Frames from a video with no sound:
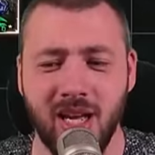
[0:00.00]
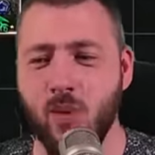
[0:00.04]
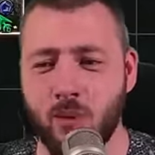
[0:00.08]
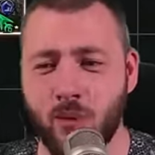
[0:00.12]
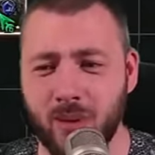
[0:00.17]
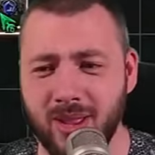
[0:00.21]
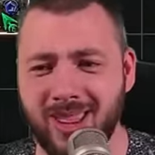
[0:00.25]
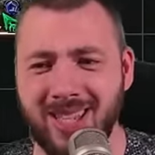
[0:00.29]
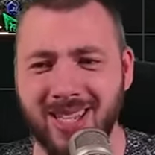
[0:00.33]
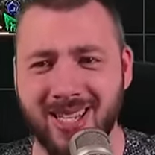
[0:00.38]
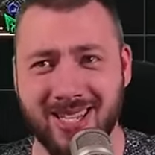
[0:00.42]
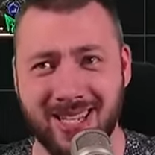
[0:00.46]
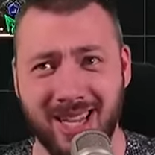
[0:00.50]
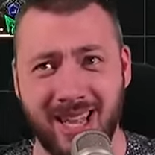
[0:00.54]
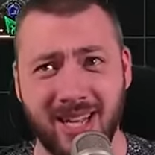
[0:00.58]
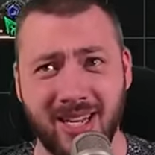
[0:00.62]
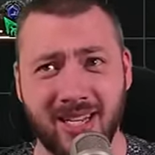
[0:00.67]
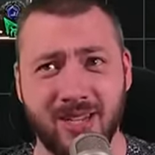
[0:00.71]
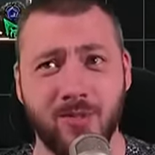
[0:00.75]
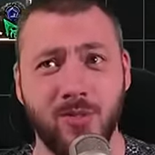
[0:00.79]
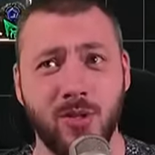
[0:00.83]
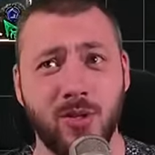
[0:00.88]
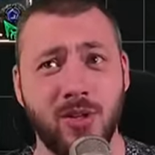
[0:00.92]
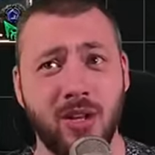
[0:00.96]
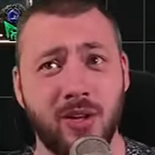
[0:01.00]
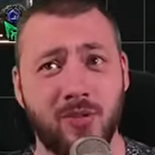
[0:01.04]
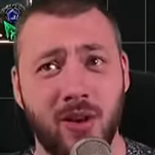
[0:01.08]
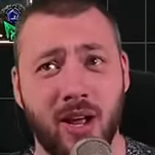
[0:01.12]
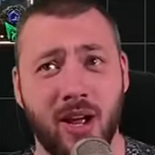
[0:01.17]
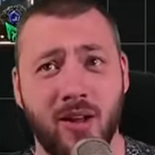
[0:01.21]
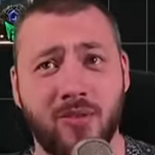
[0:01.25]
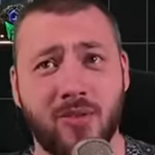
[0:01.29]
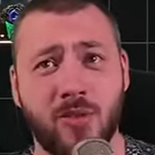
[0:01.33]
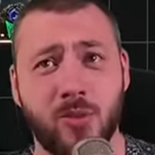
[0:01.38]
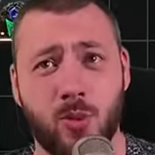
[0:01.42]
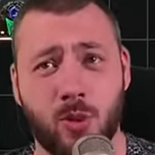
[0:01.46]
With this item, you never
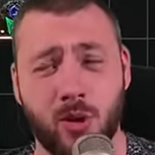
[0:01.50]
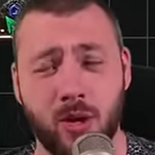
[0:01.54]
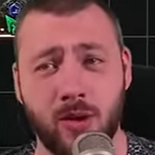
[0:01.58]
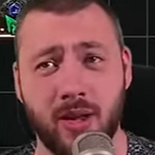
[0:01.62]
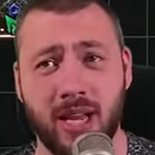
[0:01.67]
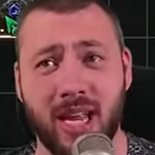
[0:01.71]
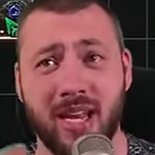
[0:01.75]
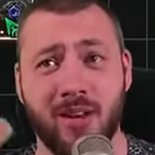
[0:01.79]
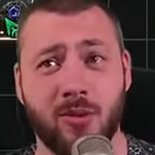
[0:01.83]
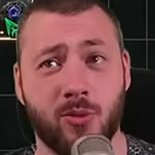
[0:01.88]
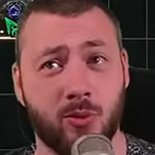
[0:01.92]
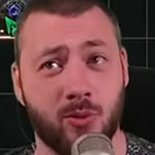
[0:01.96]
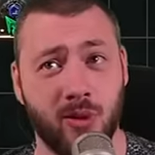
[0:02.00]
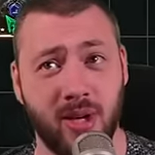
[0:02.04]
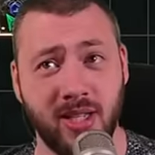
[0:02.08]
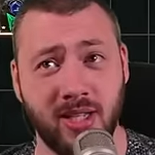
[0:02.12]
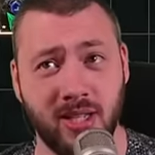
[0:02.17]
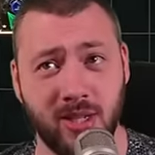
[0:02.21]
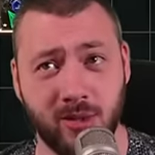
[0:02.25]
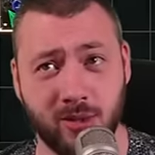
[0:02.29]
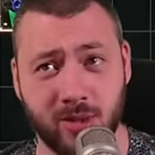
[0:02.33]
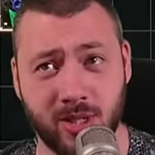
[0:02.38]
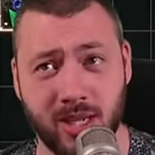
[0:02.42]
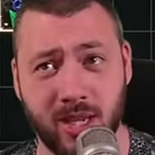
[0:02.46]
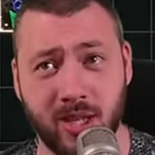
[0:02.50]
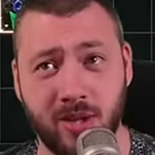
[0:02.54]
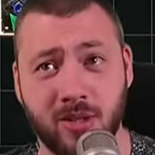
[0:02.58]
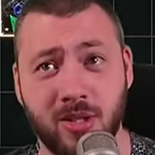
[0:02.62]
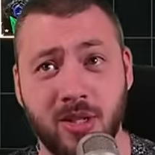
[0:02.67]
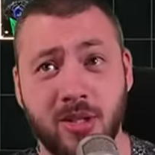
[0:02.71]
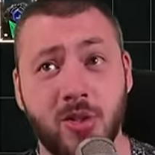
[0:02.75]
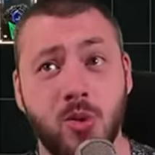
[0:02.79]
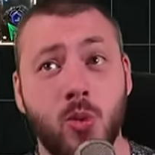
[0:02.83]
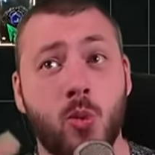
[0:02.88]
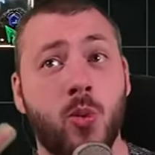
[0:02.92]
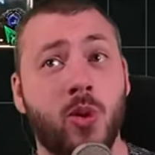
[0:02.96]
have to worry again raising your
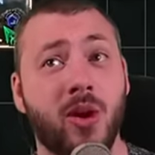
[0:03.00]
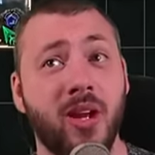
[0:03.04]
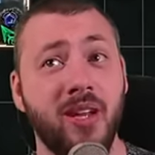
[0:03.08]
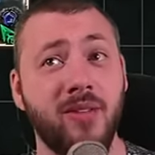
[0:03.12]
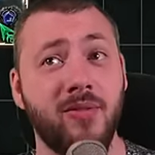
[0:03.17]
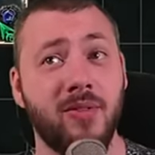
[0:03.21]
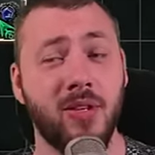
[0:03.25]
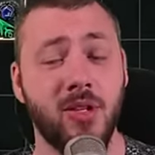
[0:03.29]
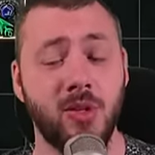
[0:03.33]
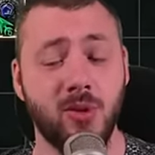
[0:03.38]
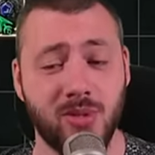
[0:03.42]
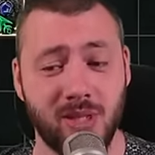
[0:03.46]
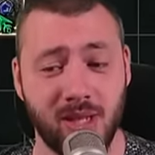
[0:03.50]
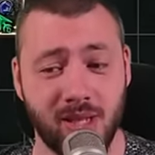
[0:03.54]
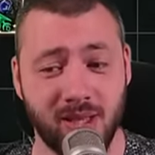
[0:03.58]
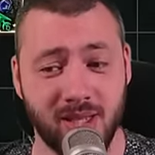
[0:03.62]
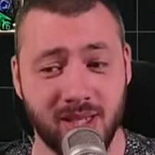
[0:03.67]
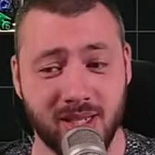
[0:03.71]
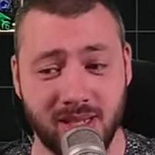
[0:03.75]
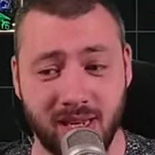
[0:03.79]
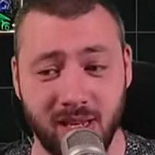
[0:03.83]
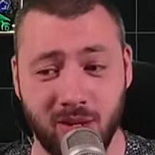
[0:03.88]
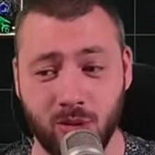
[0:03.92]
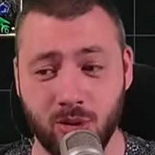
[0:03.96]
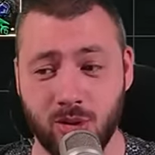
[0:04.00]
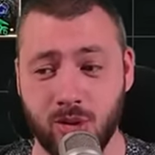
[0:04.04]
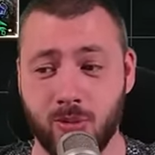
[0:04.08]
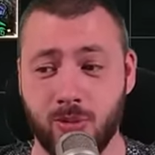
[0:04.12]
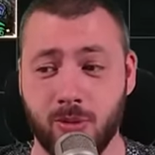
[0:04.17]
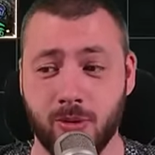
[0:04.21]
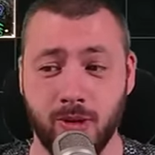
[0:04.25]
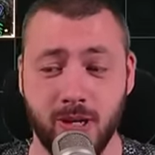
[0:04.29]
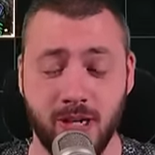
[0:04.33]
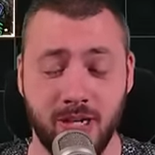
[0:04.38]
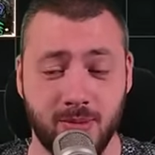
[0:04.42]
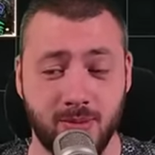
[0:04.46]
skeletons or even using the skeletal
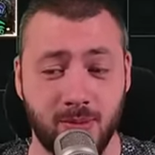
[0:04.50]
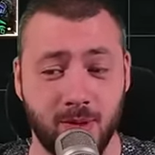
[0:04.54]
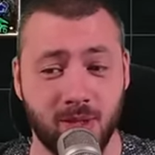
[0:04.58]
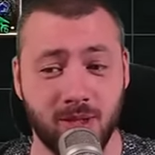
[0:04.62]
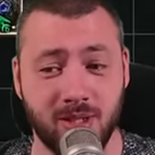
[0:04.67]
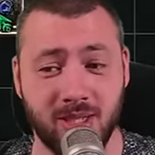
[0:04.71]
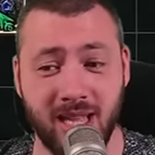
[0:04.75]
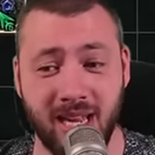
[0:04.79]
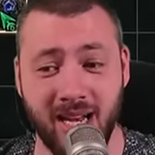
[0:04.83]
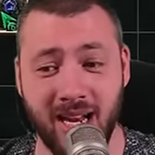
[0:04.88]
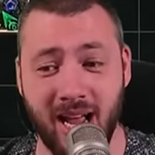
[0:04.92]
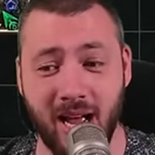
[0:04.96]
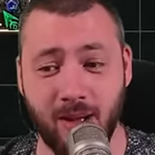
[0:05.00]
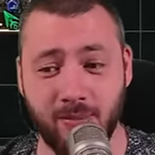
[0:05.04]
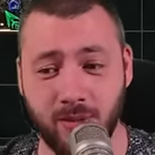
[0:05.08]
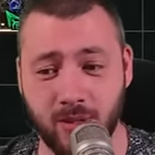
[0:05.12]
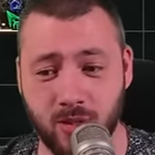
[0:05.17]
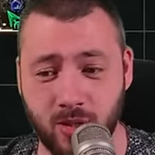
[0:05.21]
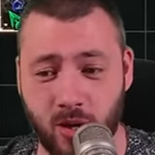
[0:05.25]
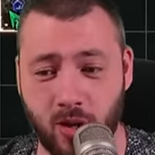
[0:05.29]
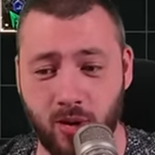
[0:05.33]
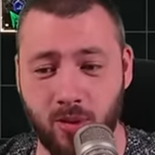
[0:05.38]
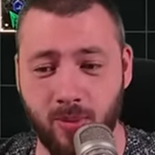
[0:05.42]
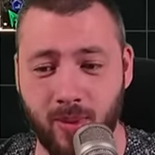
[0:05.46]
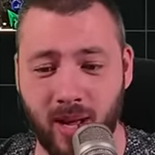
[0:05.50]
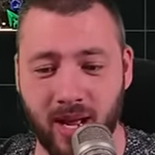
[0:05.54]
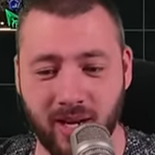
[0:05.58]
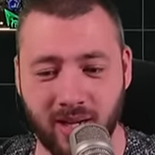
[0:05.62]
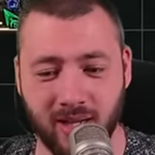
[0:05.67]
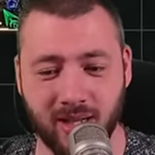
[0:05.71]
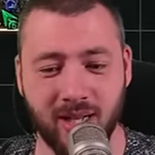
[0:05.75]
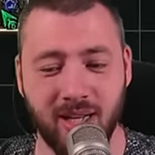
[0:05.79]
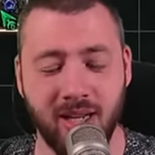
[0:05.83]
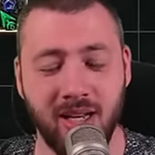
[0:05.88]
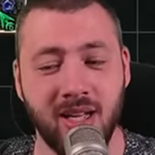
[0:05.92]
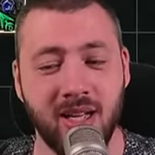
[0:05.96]
priest, because that happens
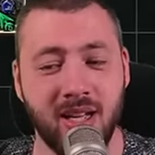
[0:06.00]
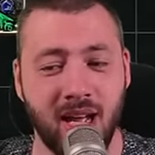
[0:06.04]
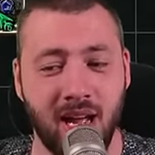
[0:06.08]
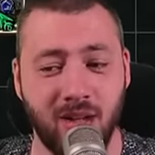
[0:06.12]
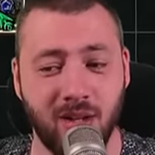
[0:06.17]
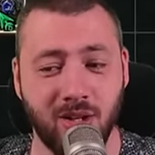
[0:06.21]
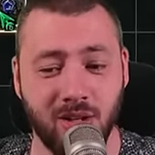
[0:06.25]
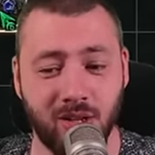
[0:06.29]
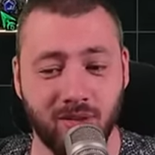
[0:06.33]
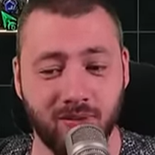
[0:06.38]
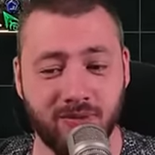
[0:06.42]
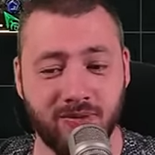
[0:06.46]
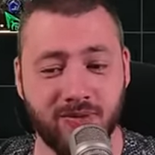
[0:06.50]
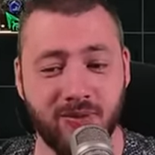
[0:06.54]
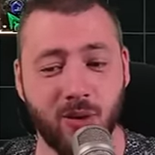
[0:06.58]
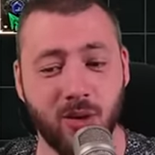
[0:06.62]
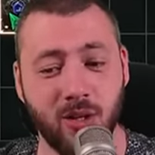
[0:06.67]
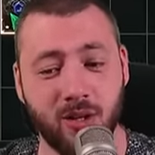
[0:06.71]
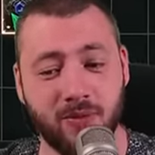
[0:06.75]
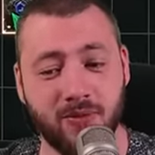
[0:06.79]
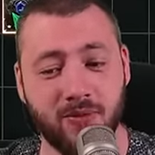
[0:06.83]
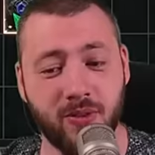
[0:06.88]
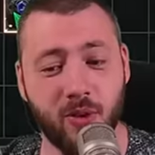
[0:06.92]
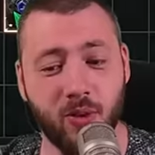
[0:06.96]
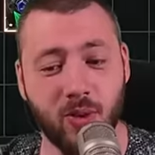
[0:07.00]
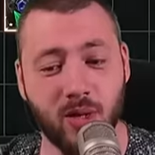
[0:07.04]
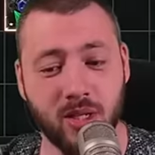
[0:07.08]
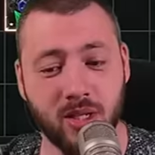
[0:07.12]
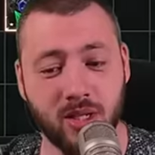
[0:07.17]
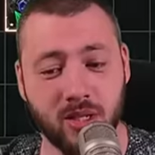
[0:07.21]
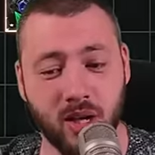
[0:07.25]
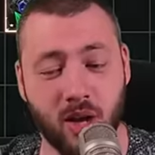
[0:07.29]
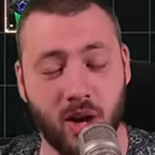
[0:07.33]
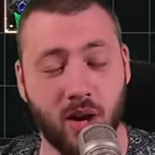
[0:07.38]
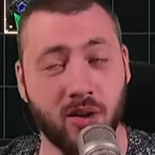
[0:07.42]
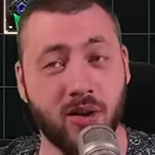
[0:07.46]
automatically, and you can fully
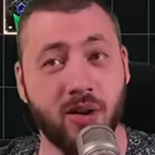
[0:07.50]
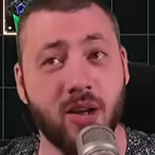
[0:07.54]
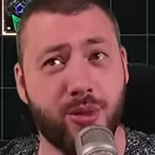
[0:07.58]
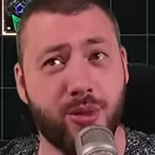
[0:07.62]
focus on